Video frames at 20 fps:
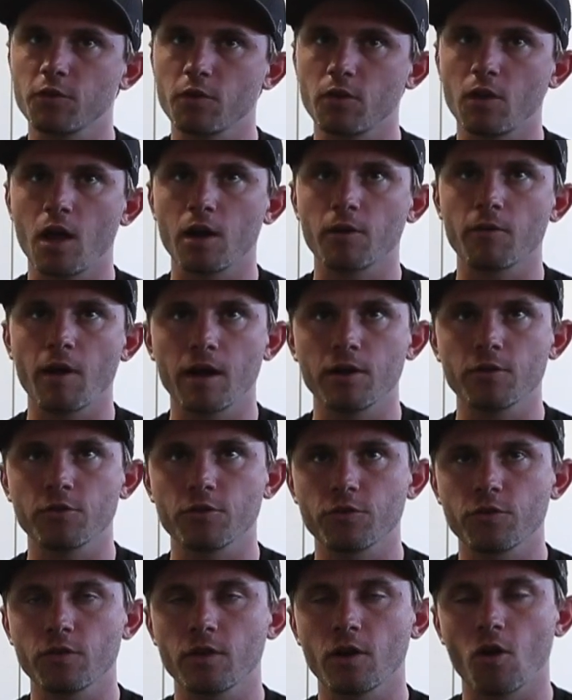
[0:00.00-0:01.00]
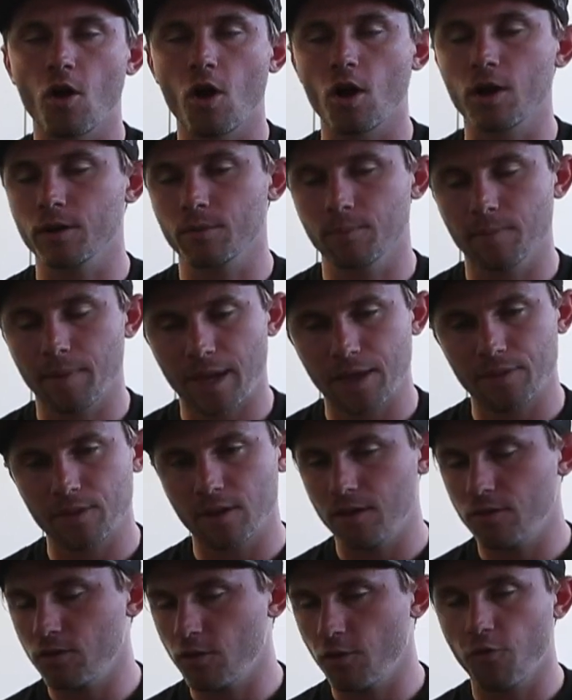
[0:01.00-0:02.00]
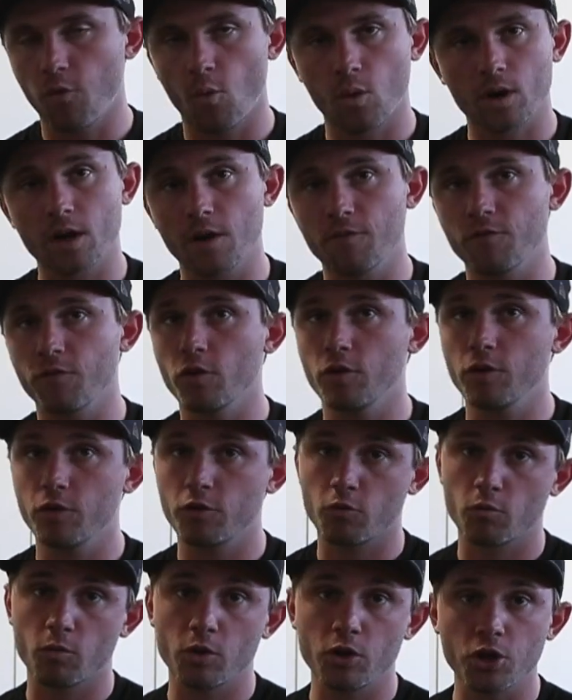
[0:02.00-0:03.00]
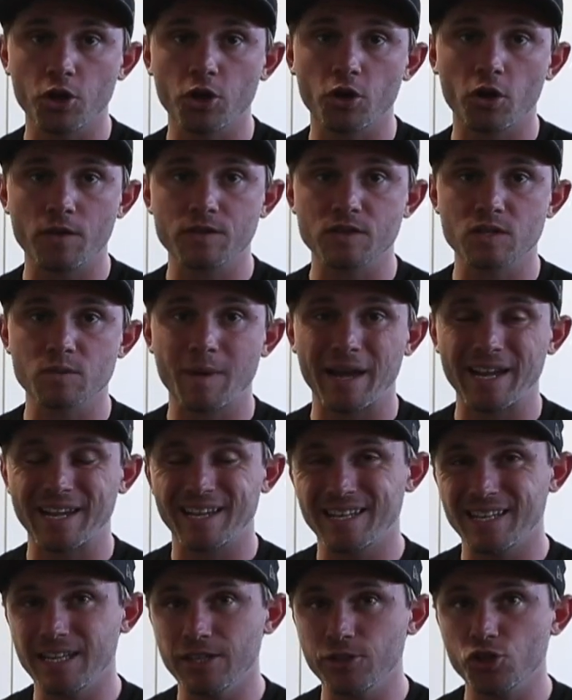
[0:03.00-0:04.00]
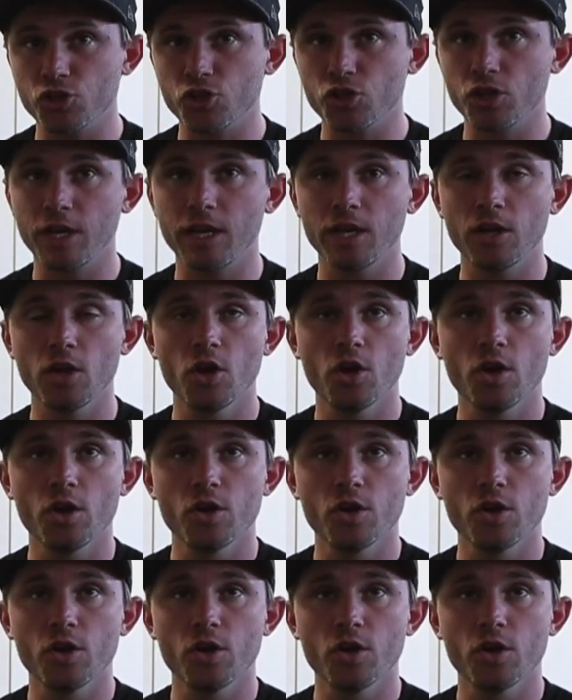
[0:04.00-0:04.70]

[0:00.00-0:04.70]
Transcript: So a lot of riders, they're on it, man, the fork comfort is really good on this bike initially.